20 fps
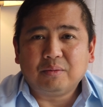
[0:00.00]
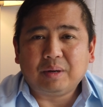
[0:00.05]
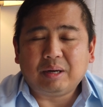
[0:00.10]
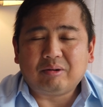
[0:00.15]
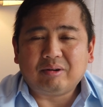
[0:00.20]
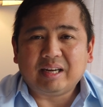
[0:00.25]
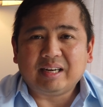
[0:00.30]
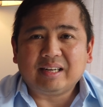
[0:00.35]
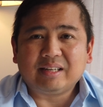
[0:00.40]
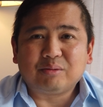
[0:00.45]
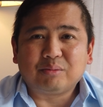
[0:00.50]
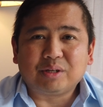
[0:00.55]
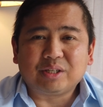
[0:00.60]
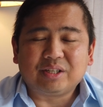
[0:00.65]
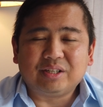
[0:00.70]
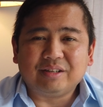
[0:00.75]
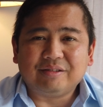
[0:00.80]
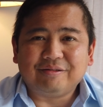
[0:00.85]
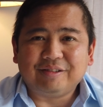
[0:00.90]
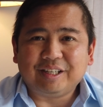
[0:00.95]
Well, and that
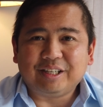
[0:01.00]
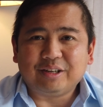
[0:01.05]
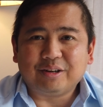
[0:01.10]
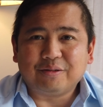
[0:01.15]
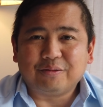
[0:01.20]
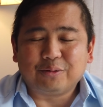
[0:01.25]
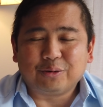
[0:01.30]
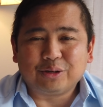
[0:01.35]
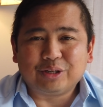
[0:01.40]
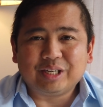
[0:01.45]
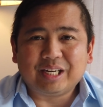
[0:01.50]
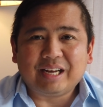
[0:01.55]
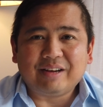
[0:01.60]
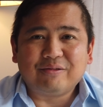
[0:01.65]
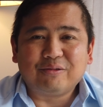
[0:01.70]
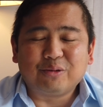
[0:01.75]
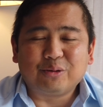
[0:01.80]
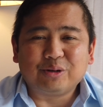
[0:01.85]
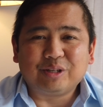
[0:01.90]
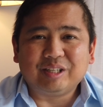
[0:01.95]
was the video for today
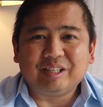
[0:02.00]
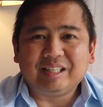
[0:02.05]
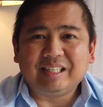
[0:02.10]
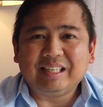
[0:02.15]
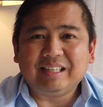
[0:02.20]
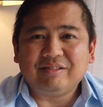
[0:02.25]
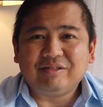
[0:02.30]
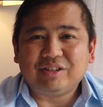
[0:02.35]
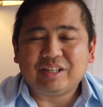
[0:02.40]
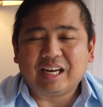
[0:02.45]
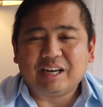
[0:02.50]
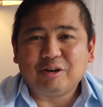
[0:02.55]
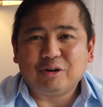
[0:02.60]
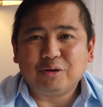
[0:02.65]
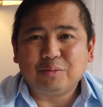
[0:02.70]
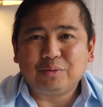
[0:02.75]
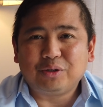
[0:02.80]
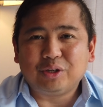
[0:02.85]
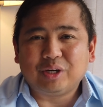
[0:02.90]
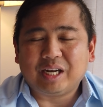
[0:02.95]
40 Thieves. I
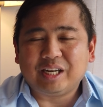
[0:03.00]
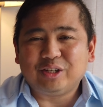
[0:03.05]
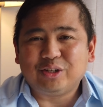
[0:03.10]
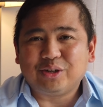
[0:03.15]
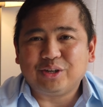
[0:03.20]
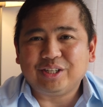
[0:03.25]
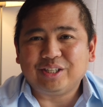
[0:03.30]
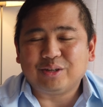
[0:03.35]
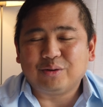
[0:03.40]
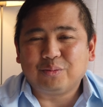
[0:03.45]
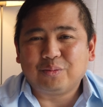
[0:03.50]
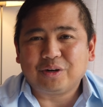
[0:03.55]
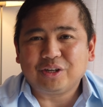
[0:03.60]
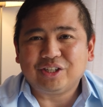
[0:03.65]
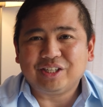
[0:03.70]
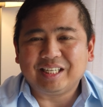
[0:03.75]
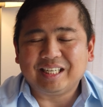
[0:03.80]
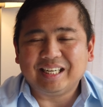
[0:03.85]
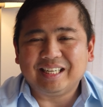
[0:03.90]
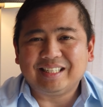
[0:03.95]
hope you enjoyed
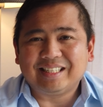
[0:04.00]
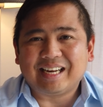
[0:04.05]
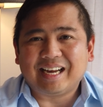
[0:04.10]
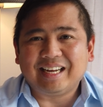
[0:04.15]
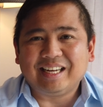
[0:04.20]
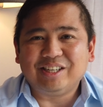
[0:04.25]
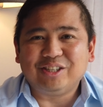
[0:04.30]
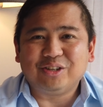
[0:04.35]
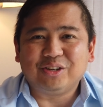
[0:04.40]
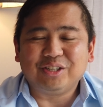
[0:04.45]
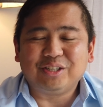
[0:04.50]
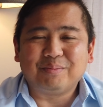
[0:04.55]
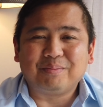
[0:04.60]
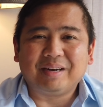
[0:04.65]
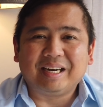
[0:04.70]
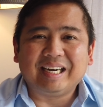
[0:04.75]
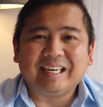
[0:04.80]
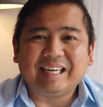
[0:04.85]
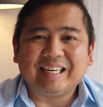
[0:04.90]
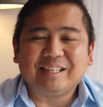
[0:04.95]
watching it. I enjoyed
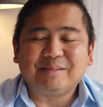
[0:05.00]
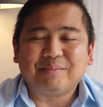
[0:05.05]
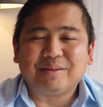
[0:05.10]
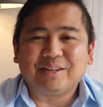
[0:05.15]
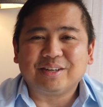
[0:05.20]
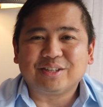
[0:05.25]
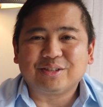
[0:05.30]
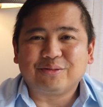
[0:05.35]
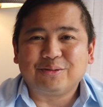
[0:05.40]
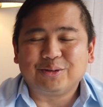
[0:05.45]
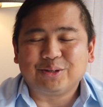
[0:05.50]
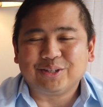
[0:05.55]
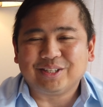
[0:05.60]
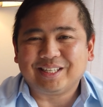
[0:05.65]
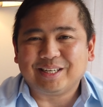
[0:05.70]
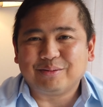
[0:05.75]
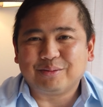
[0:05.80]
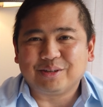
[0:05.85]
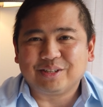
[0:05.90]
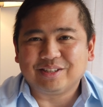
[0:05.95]
playing it because, of
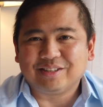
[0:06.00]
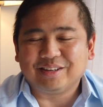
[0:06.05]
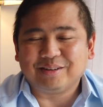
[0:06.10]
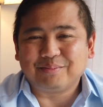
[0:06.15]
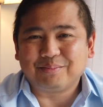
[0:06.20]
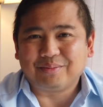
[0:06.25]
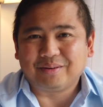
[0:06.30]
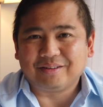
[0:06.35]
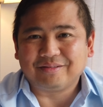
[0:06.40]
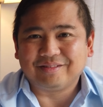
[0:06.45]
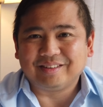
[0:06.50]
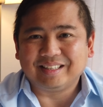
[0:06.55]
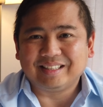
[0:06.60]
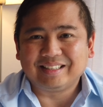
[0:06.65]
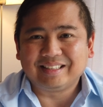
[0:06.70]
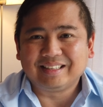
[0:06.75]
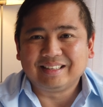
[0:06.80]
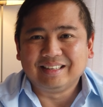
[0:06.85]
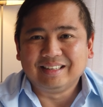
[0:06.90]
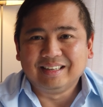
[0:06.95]
course, there was a
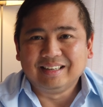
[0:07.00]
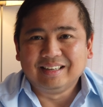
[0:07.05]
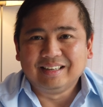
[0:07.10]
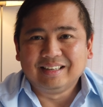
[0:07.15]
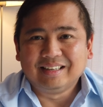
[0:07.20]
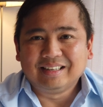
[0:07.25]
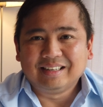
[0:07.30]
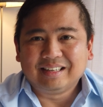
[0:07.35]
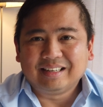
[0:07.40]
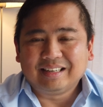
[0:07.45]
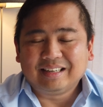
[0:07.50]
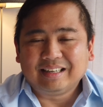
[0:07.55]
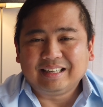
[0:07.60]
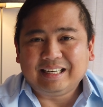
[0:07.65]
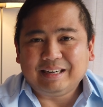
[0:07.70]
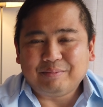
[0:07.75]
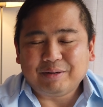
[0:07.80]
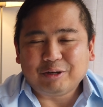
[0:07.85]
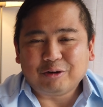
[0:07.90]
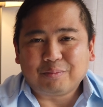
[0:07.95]
profit.
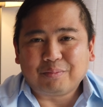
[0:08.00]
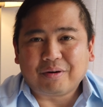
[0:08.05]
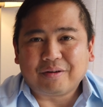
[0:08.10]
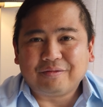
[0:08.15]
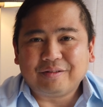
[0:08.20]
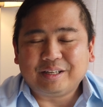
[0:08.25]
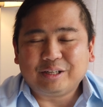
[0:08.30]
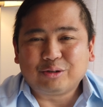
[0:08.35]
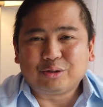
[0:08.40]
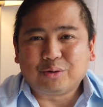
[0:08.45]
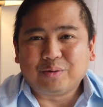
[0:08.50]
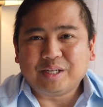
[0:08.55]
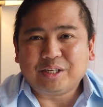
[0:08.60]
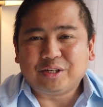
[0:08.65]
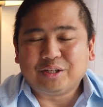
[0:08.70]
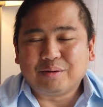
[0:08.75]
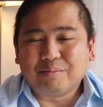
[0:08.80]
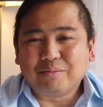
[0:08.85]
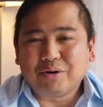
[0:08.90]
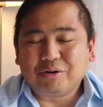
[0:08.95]
Keeping your profit is
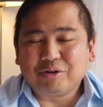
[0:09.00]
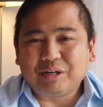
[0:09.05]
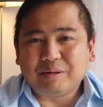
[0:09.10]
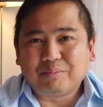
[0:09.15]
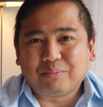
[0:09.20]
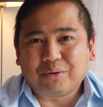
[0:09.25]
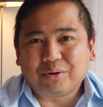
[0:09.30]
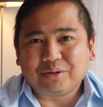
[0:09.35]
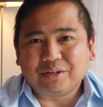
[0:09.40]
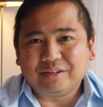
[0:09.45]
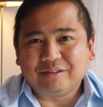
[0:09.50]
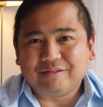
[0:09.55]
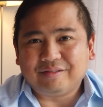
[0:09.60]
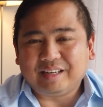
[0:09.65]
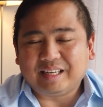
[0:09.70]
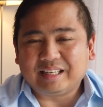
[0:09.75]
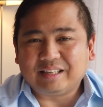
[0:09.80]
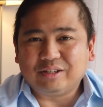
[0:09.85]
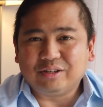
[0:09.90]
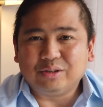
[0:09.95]
always the most important
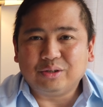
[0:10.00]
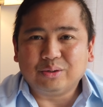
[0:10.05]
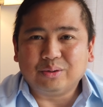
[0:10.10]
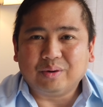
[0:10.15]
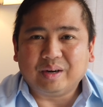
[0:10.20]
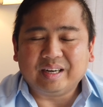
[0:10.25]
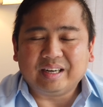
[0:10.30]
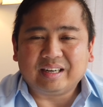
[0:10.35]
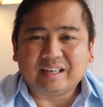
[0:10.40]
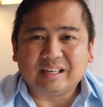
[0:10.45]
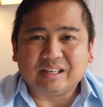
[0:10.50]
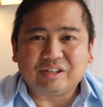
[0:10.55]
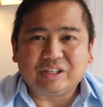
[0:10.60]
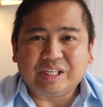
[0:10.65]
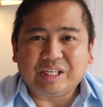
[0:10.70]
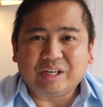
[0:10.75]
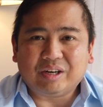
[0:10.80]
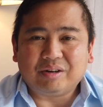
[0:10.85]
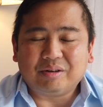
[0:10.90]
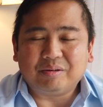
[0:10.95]
thing to do in the
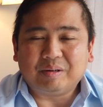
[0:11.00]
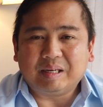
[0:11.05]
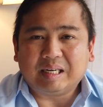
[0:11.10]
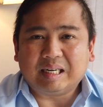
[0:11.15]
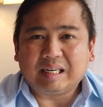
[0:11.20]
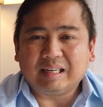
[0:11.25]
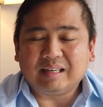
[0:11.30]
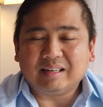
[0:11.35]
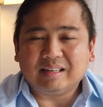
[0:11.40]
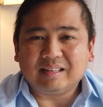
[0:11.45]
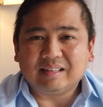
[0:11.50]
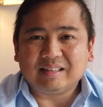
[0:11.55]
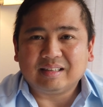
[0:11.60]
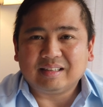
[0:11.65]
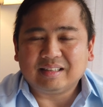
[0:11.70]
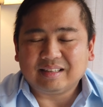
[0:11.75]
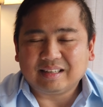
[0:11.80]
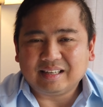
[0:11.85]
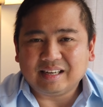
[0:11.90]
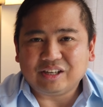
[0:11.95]
casino. Uh,
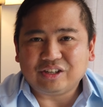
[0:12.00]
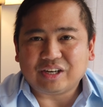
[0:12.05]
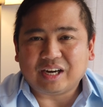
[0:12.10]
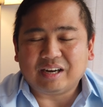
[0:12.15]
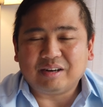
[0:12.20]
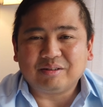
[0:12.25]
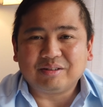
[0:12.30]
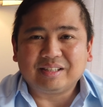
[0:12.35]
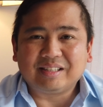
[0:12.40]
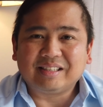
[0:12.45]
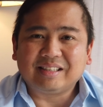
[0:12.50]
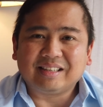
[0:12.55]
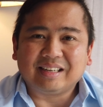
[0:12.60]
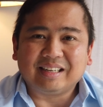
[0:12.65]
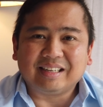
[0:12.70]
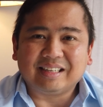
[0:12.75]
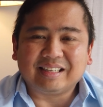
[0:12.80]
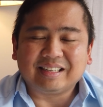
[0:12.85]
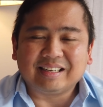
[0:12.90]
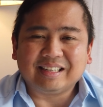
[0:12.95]
cash out,
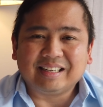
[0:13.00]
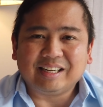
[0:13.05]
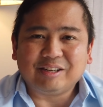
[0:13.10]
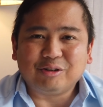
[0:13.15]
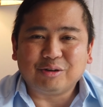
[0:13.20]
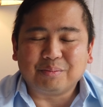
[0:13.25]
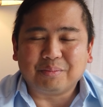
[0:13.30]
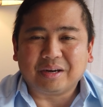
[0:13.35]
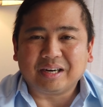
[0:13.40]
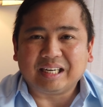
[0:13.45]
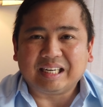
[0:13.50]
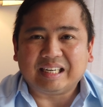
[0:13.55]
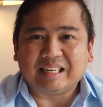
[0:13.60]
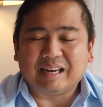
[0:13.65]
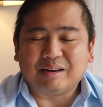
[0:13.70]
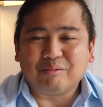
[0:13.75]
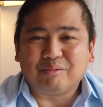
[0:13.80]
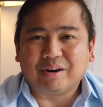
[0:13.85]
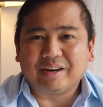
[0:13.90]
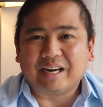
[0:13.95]
uh, get your money,
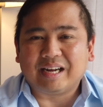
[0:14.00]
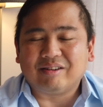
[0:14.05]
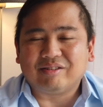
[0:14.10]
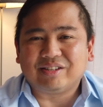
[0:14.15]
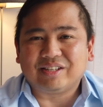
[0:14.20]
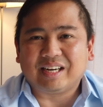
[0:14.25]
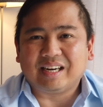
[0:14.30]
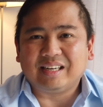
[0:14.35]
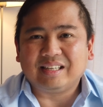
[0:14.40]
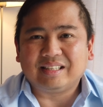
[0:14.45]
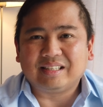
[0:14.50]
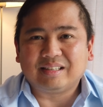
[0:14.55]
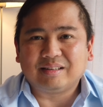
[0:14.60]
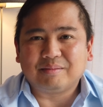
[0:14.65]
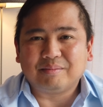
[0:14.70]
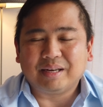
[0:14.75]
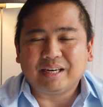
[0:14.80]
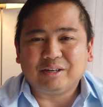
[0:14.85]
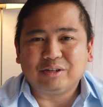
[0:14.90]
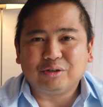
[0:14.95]
and run outside.
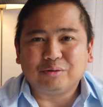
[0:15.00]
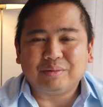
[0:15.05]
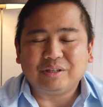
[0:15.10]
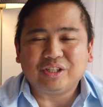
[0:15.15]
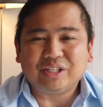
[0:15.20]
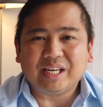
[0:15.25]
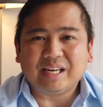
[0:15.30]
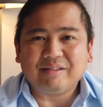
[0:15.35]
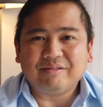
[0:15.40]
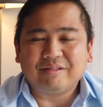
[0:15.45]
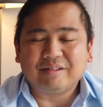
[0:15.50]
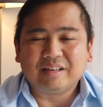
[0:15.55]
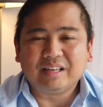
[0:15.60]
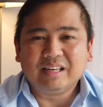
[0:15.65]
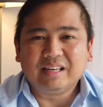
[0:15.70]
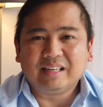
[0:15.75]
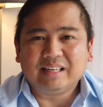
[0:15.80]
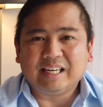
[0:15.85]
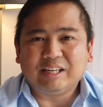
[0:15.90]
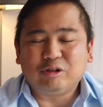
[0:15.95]
Better to be safe
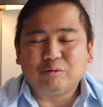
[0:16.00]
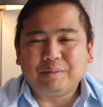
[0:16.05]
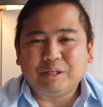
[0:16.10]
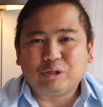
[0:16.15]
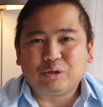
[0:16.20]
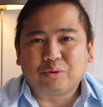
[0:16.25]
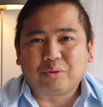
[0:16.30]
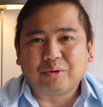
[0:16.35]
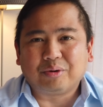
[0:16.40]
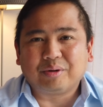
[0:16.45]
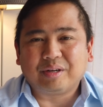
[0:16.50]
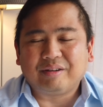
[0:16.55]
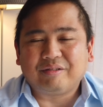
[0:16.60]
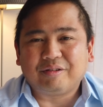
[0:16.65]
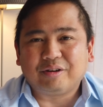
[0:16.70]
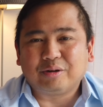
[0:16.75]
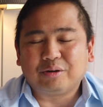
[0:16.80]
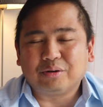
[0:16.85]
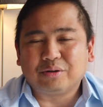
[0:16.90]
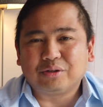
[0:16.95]
than to be sorry
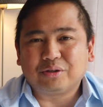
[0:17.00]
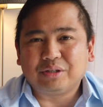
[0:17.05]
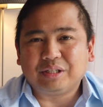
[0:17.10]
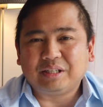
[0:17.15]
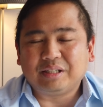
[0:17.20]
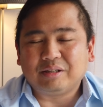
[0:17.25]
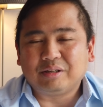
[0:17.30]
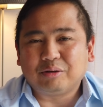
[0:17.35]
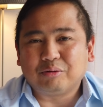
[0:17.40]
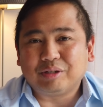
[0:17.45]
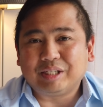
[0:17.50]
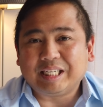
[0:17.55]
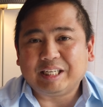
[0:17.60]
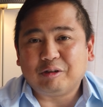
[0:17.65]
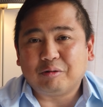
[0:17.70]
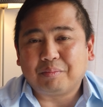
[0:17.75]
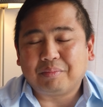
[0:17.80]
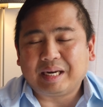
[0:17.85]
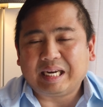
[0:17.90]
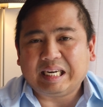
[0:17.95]
if you
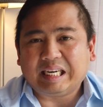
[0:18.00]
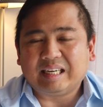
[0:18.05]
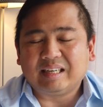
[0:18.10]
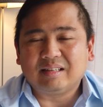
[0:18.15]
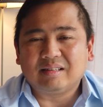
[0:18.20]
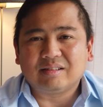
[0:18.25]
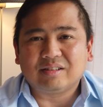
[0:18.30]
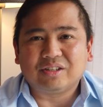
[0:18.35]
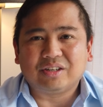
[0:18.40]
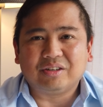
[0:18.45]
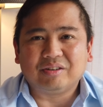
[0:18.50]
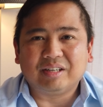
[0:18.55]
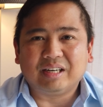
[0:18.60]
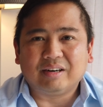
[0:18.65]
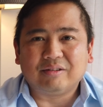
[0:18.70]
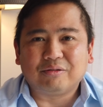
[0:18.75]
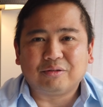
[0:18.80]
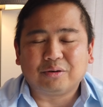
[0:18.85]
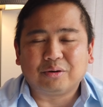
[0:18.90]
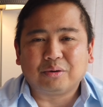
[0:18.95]
continue playing. So,
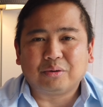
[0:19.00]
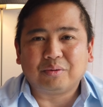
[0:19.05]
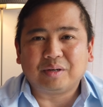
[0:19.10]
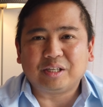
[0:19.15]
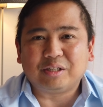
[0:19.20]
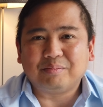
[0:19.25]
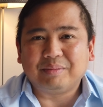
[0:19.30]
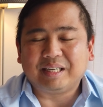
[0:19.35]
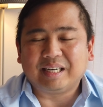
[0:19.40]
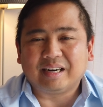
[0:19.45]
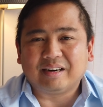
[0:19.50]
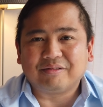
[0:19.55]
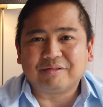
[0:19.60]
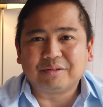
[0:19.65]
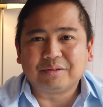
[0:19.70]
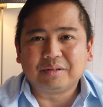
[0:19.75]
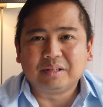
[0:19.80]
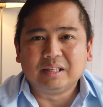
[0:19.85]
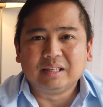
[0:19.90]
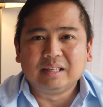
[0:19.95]
therefore, always be
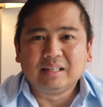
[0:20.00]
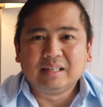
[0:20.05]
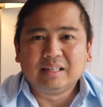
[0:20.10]
careful.